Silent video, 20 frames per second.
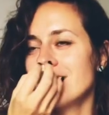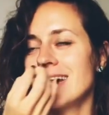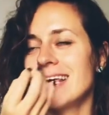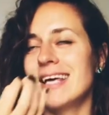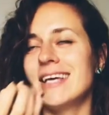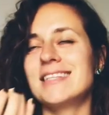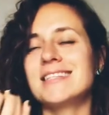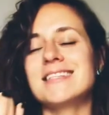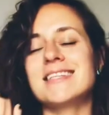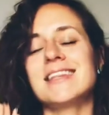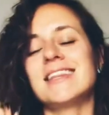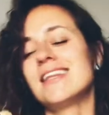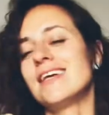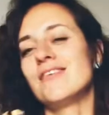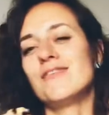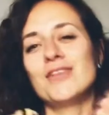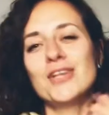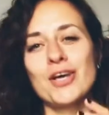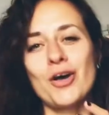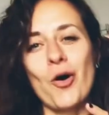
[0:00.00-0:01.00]
It's
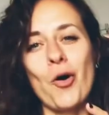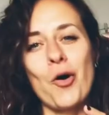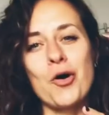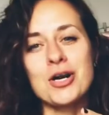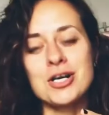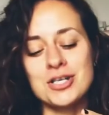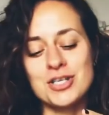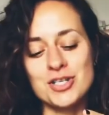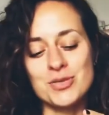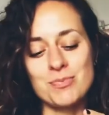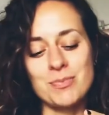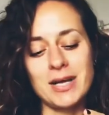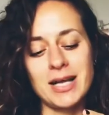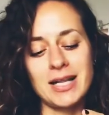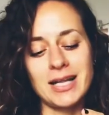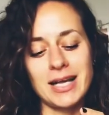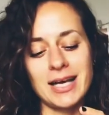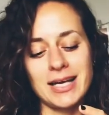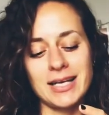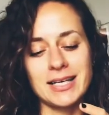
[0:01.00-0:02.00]
lovely orange
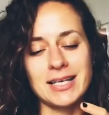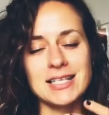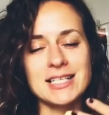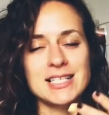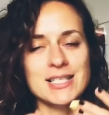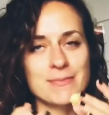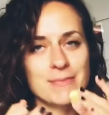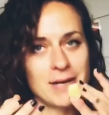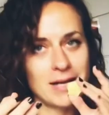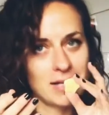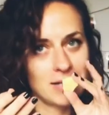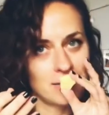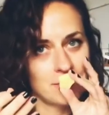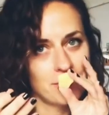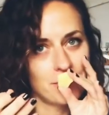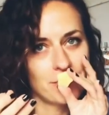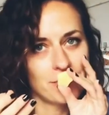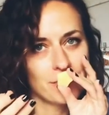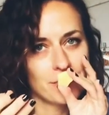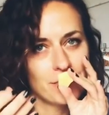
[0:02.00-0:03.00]
smell. I can smell
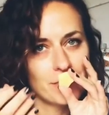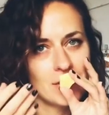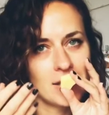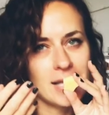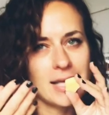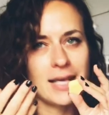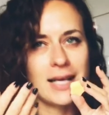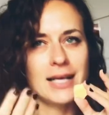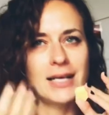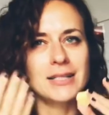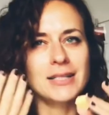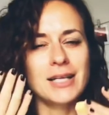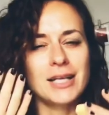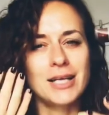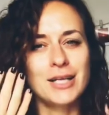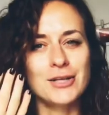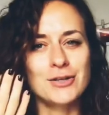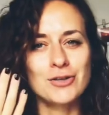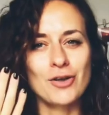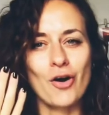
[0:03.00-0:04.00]
like a little
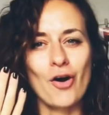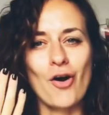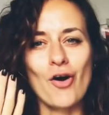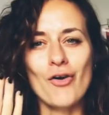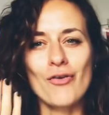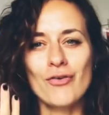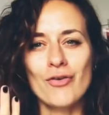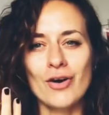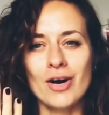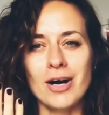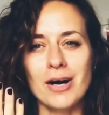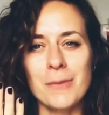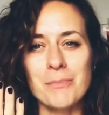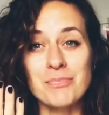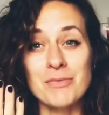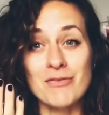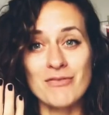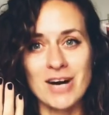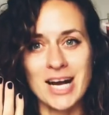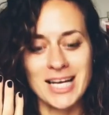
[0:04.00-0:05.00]
hint of
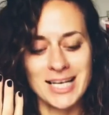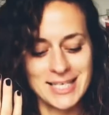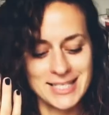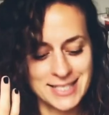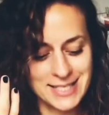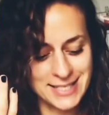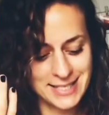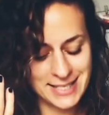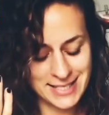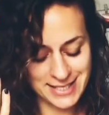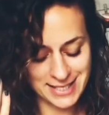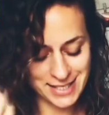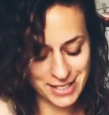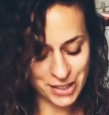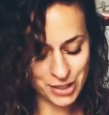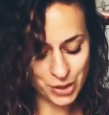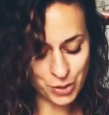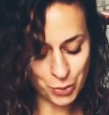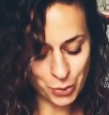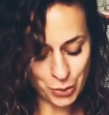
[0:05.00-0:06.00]
frankincense
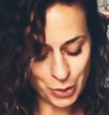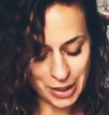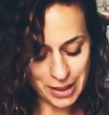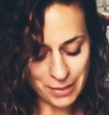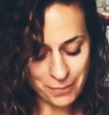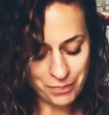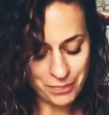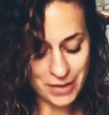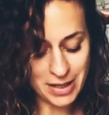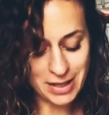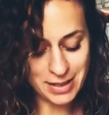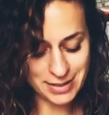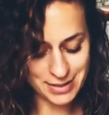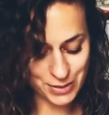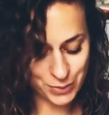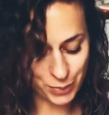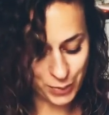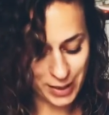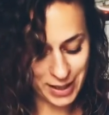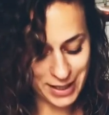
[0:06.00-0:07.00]
essential oil.
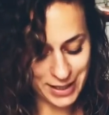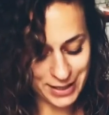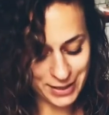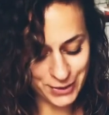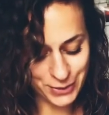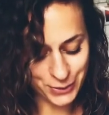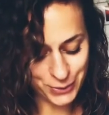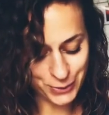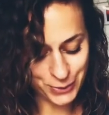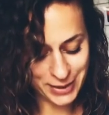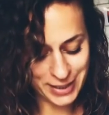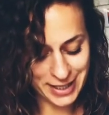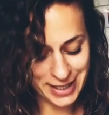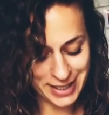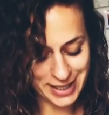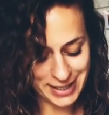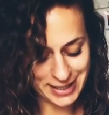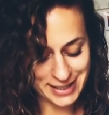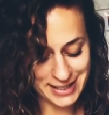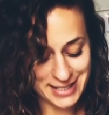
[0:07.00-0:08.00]
As well, you
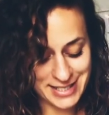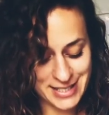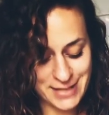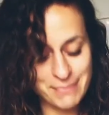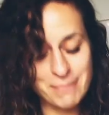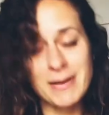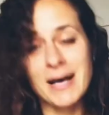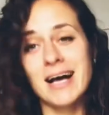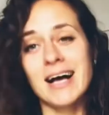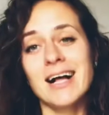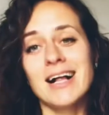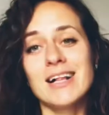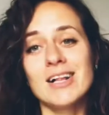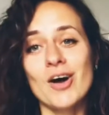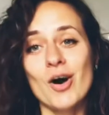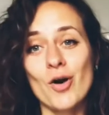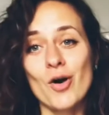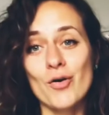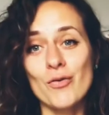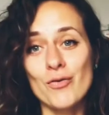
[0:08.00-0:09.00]
can smell
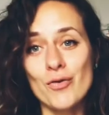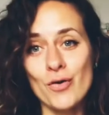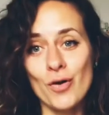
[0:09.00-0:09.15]
of